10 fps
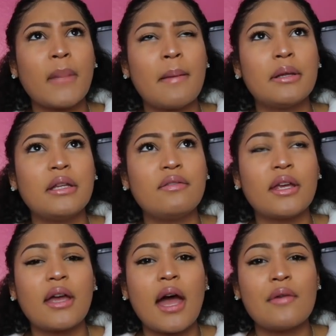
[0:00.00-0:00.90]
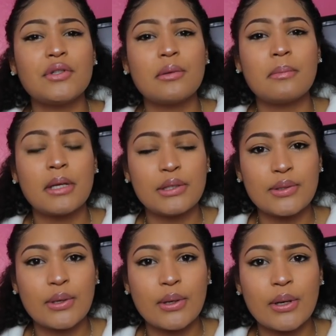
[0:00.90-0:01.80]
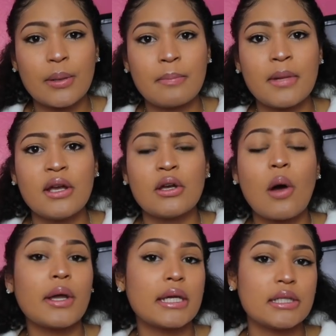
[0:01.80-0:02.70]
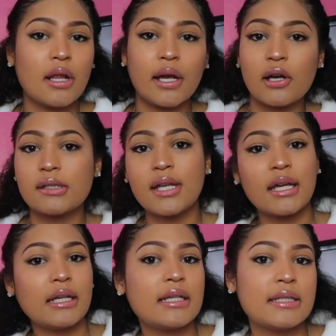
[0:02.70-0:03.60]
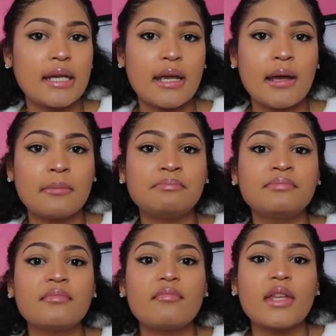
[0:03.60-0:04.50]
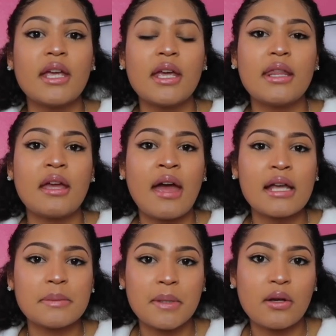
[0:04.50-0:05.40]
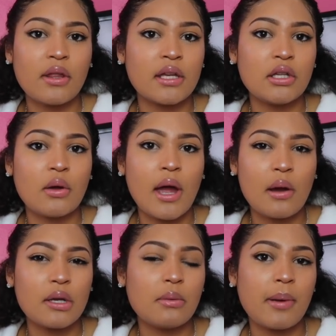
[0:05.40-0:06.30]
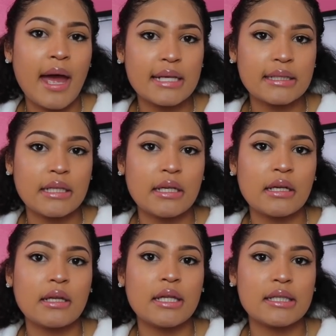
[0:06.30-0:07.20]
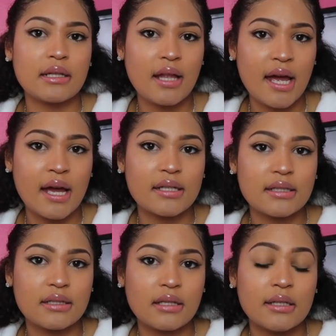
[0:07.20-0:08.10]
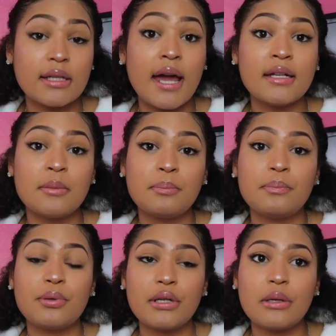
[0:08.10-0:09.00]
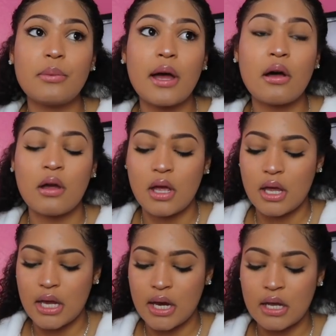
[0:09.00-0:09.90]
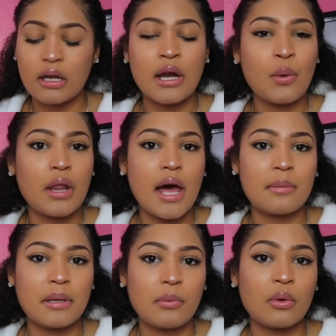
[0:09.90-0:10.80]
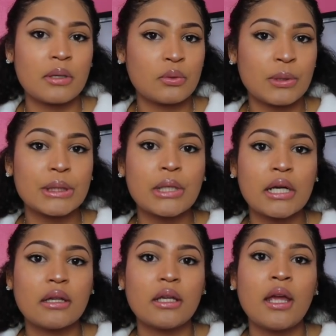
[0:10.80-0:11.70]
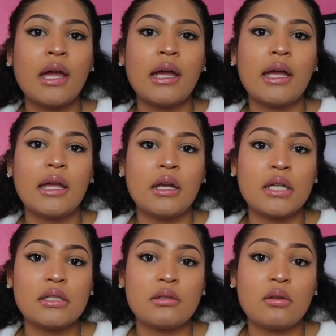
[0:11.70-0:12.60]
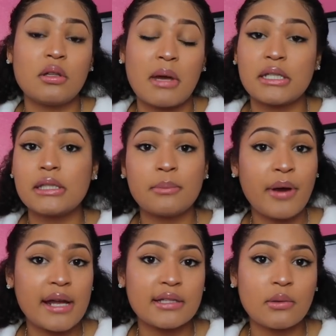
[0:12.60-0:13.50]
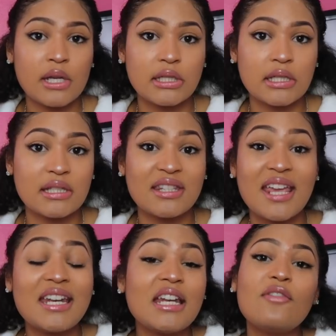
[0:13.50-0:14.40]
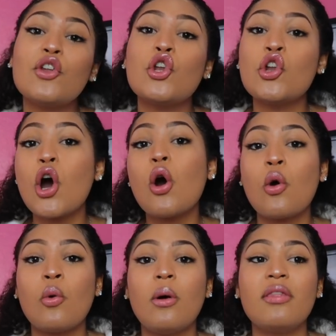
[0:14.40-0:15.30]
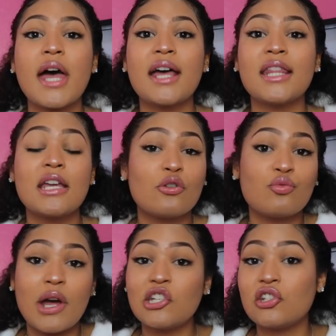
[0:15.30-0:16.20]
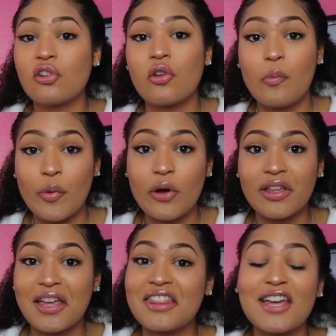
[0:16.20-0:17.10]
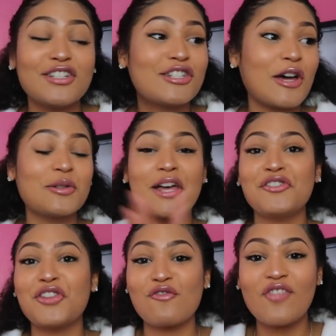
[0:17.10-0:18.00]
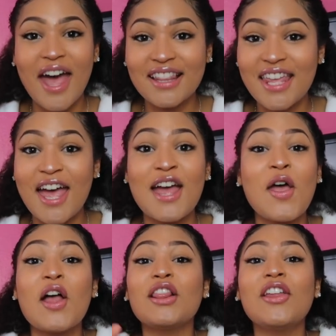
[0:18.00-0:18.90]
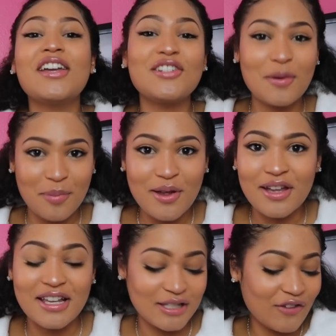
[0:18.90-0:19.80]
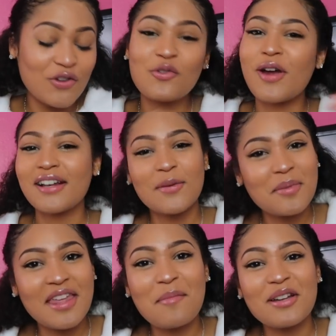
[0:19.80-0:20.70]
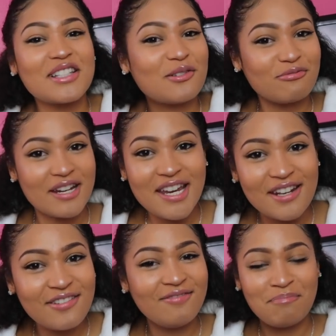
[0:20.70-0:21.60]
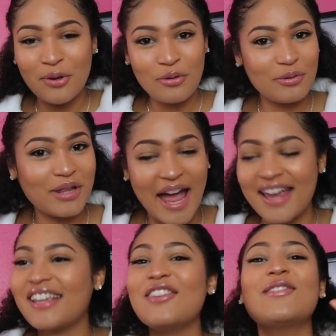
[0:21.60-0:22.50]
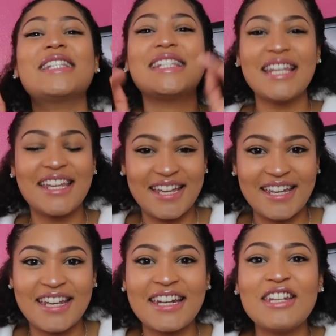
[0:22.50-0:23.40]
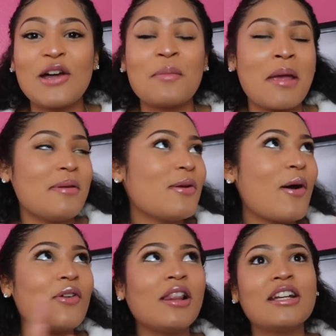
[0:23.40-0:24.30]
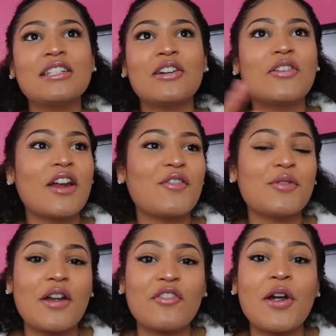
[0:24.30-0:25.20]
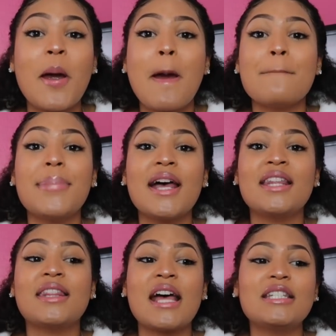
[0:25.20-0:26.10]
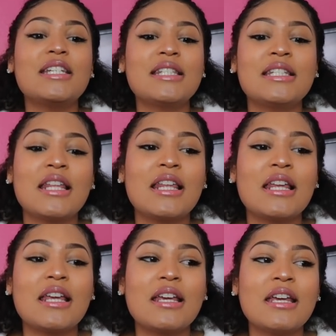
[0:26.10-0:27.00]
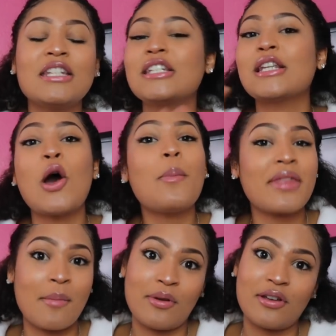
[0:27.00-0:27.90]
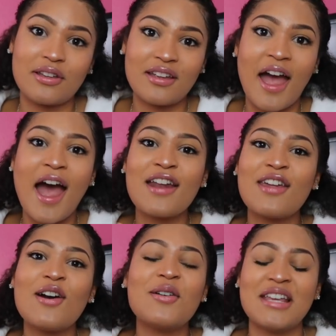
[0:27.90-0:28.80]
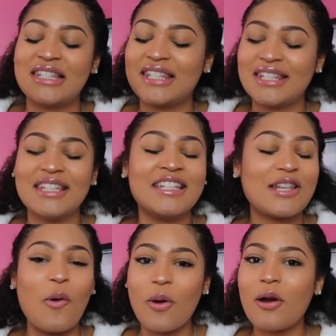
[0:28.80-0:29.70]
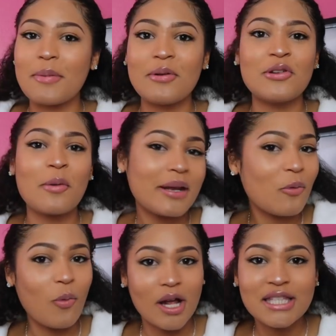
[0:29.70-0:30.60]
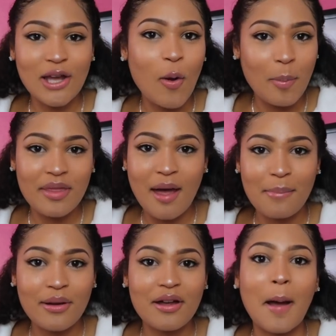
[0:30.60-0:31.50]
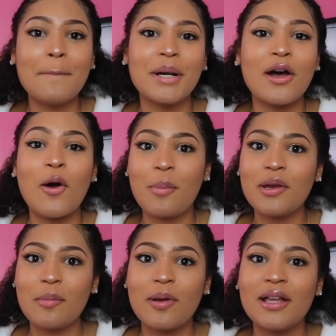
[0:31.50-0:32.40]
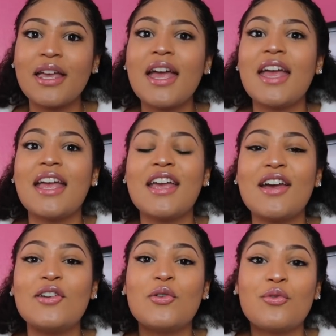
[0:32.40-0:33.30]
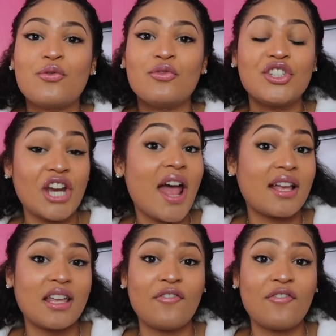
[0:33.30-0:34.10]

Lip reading: I believe, like after midterm, going into like our second exam. And they asked me, they were like, you know, how are you passing this class? Because I did pretty well, and I know a lot of people were struggling. And I just told them I just did practice questions. They didn't even know that they could register their book. And that just goes under the fact that, look at your book, because if you cracked open that book to read, boo, like, you would see it. And you know, maybe you overlooked it or whatever, but that's just, it just, open that book. I know it's horrible, nobody wants to open that book, but open your book and check.